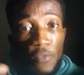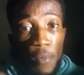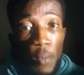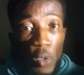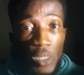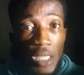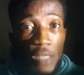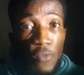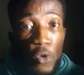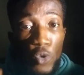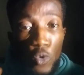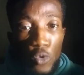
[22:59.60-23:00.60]
content for
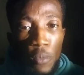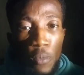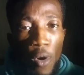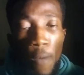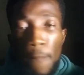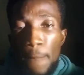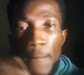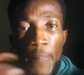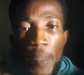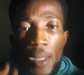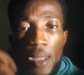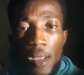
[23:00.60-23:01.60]
YouTube. Or
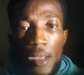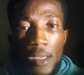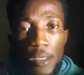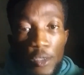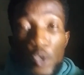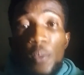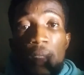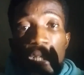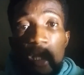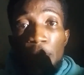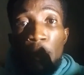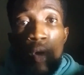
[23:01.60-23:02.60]
YouTube is a
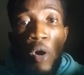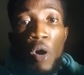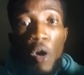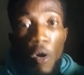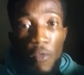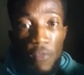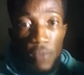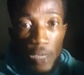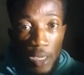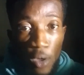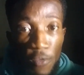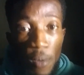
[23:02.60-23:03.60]
more of a
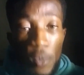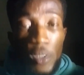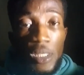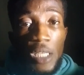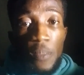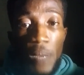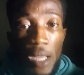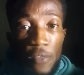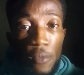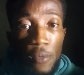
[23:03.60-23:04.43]
long form content platform.